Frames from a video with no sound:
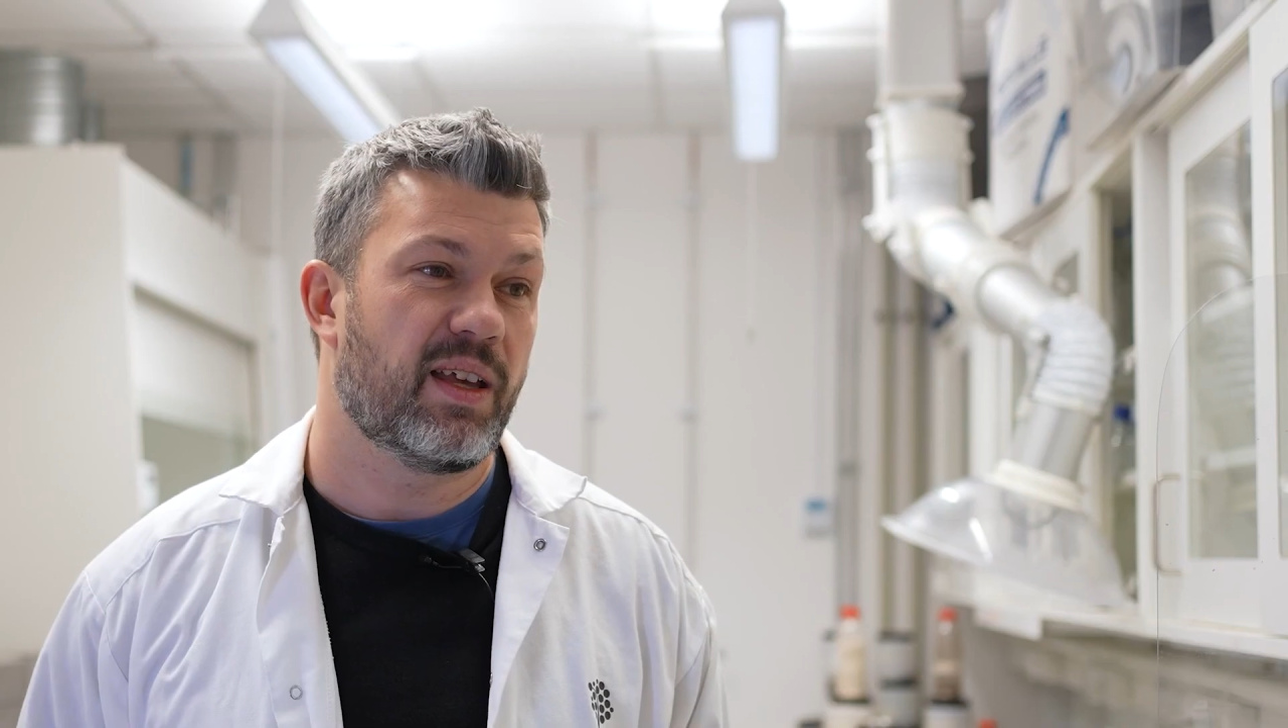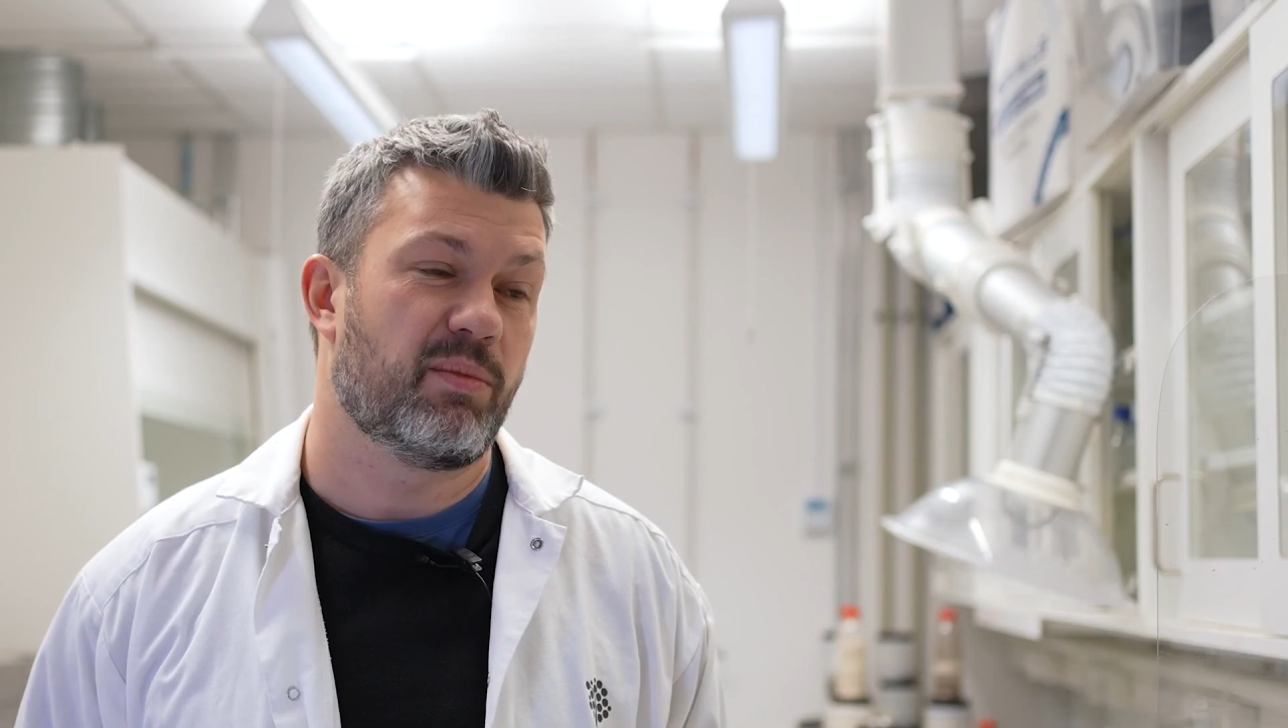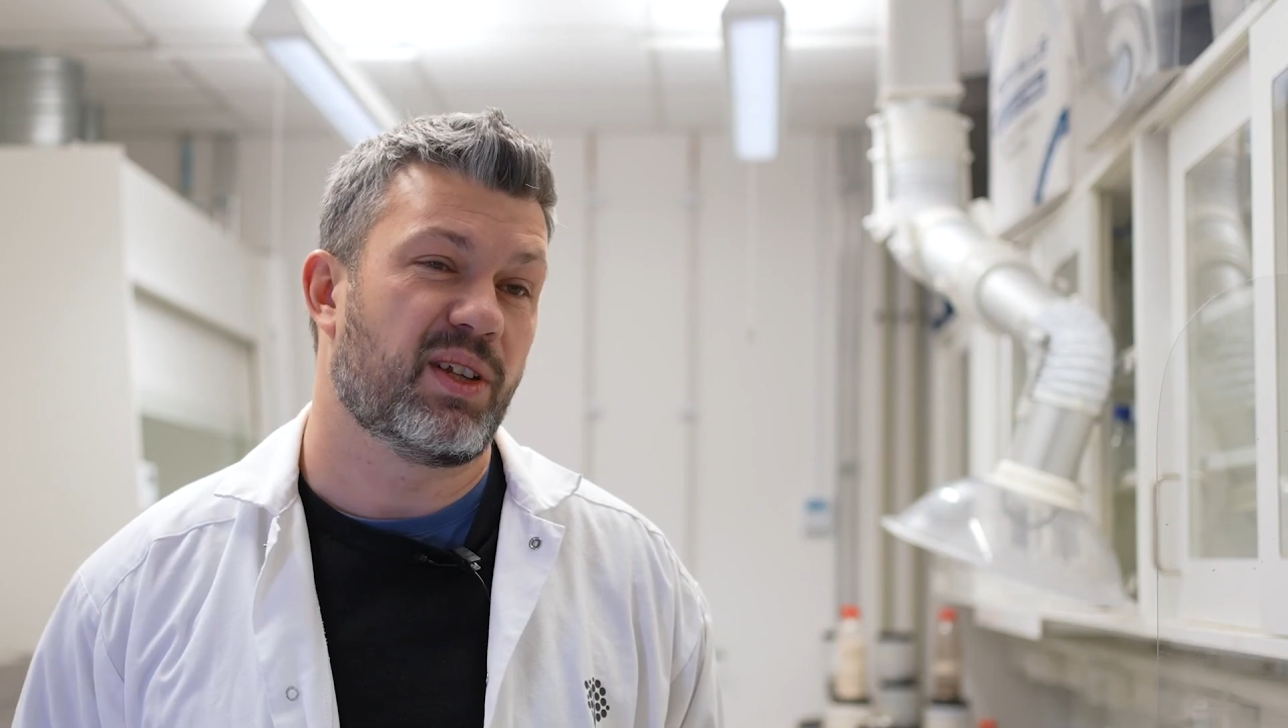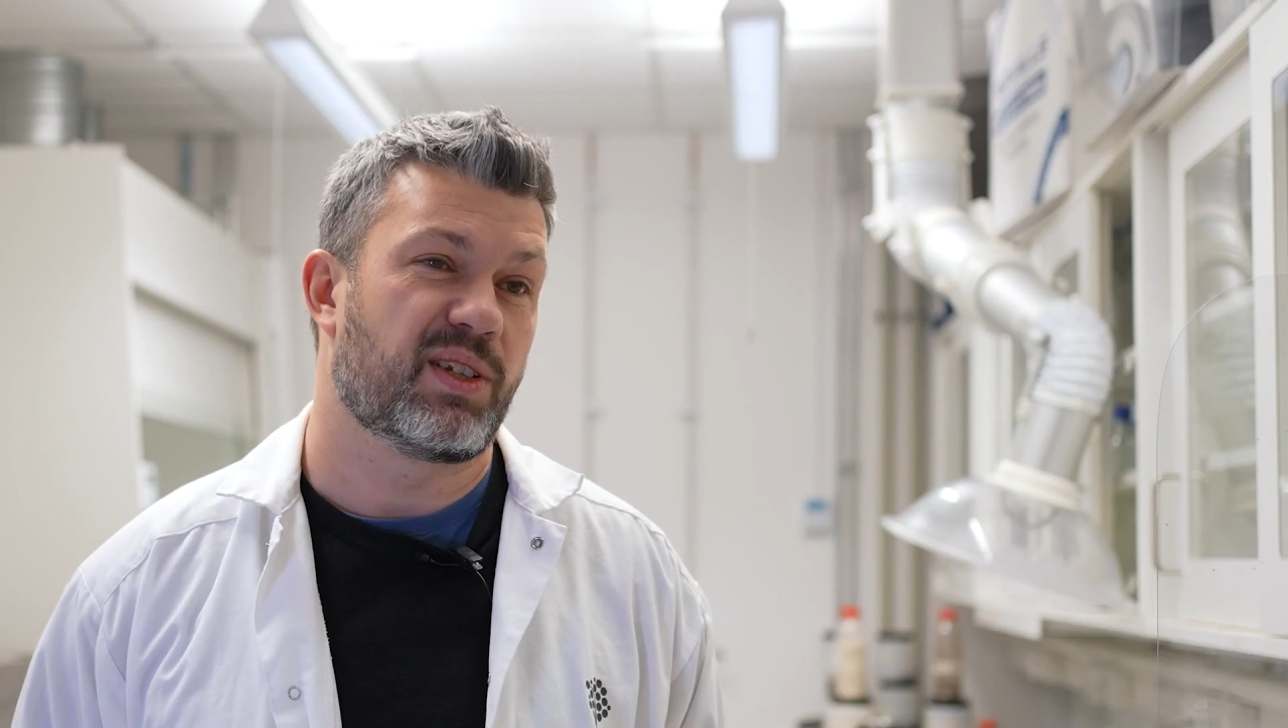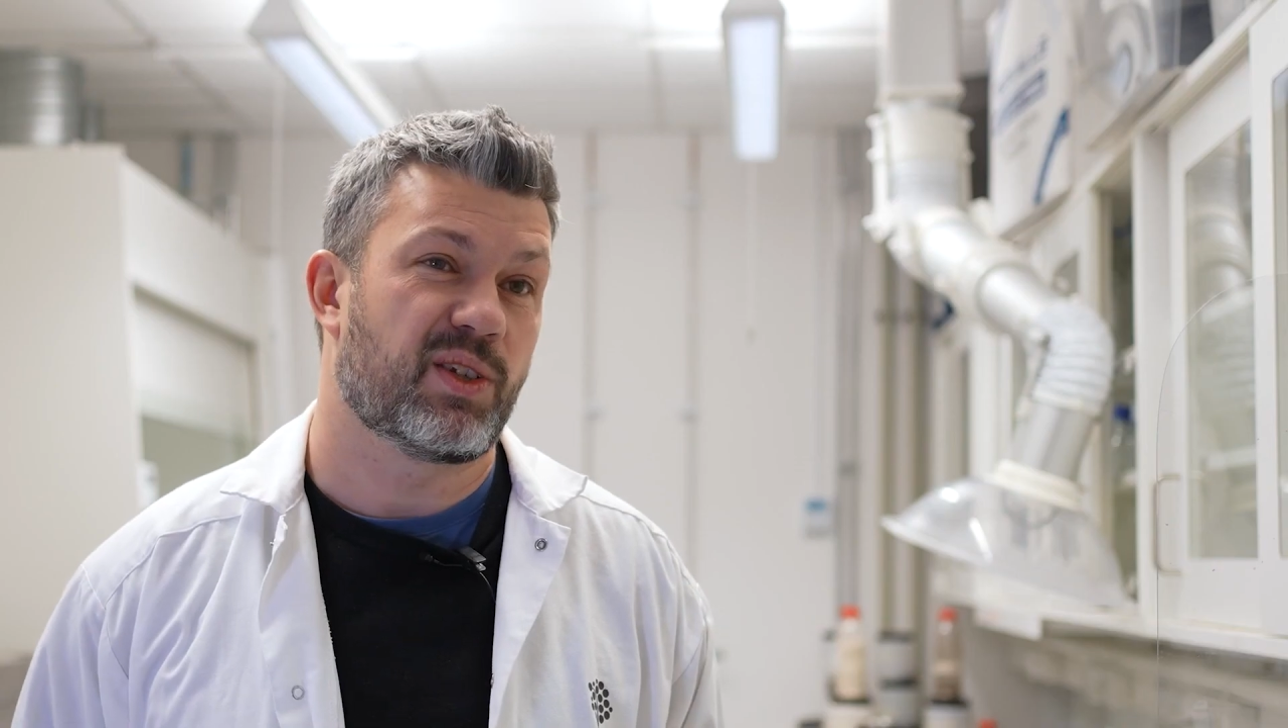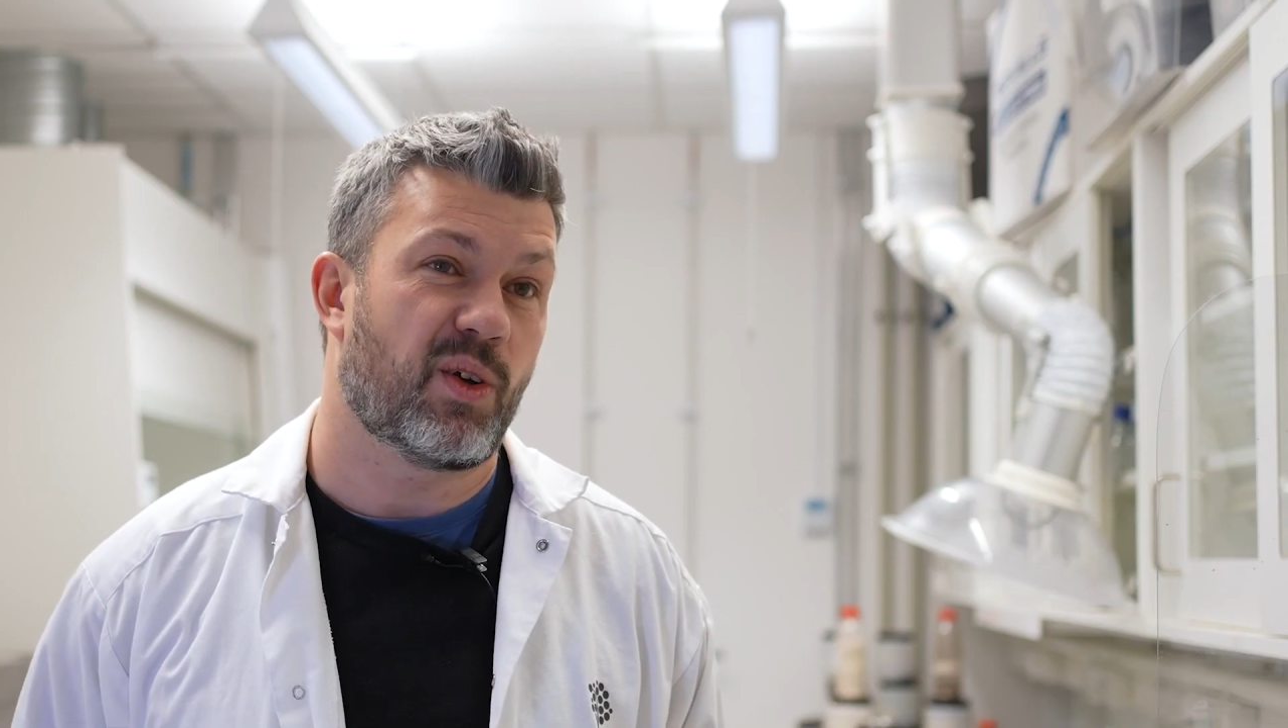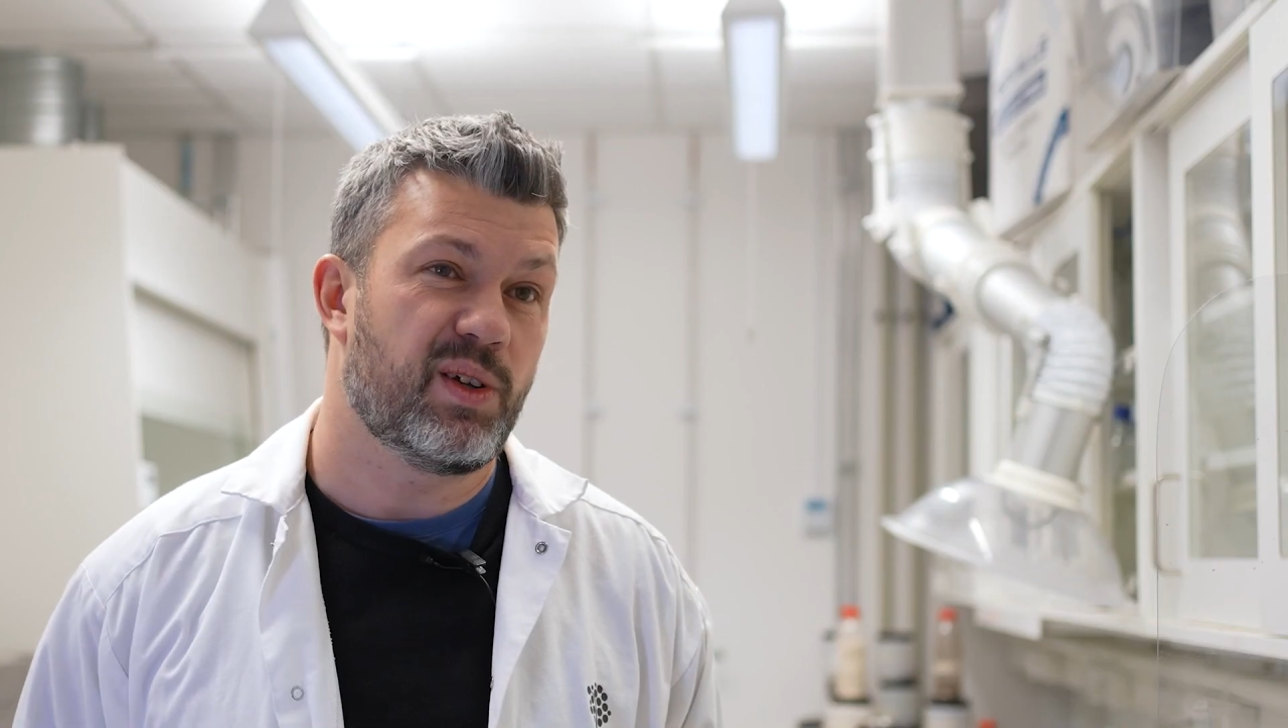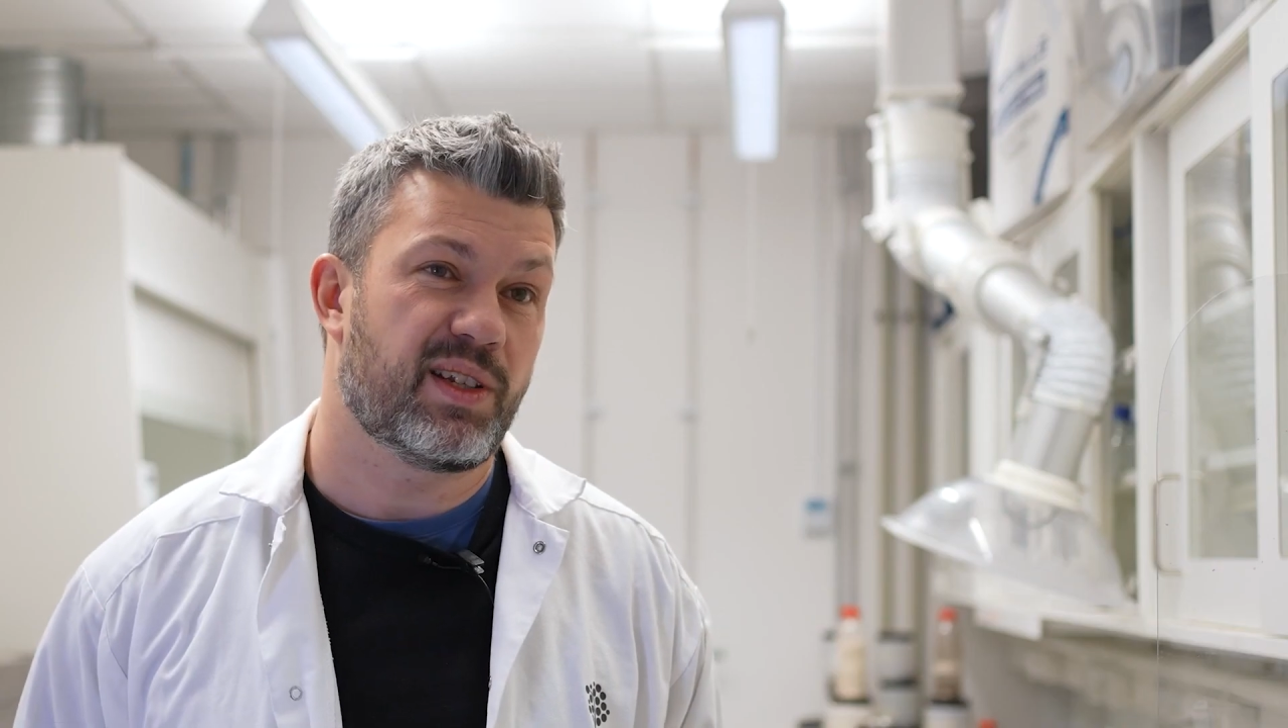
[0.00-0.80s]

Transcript: am a soil